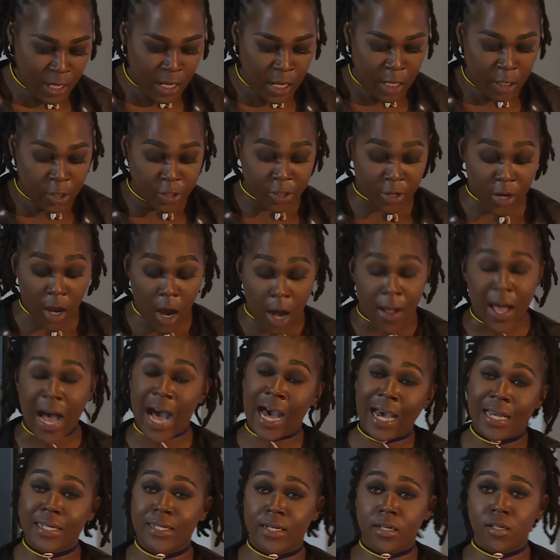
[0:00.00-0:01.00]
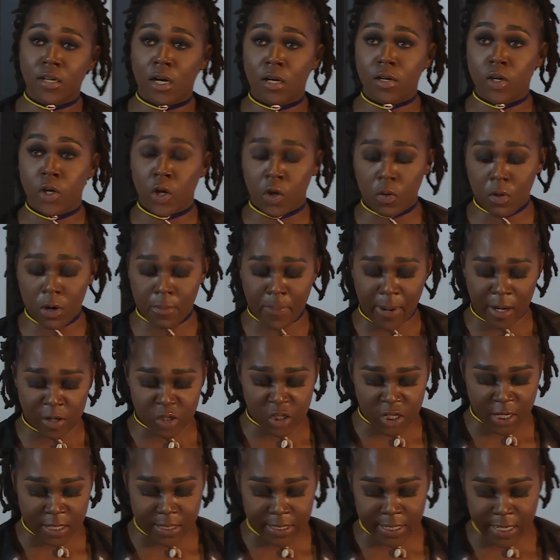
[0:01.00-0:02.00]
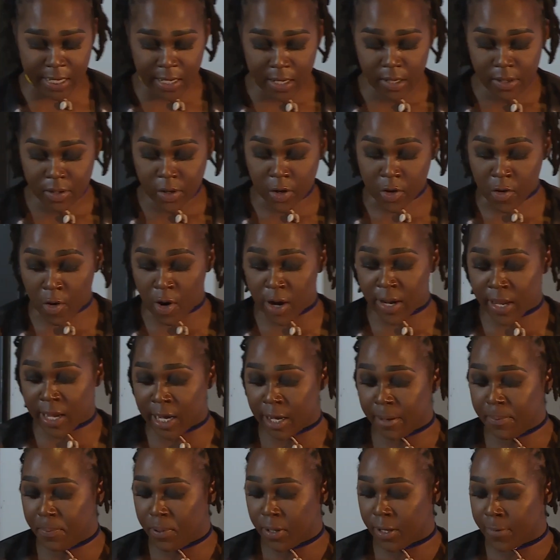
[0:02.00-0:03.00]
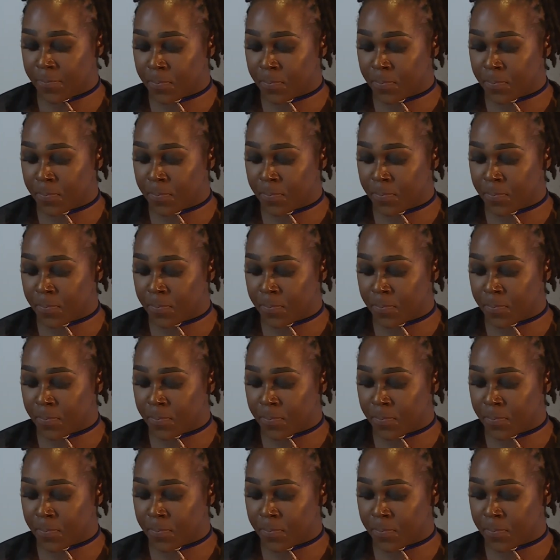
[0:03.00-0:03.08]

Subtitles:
So yeah, I did not know about gender growing up,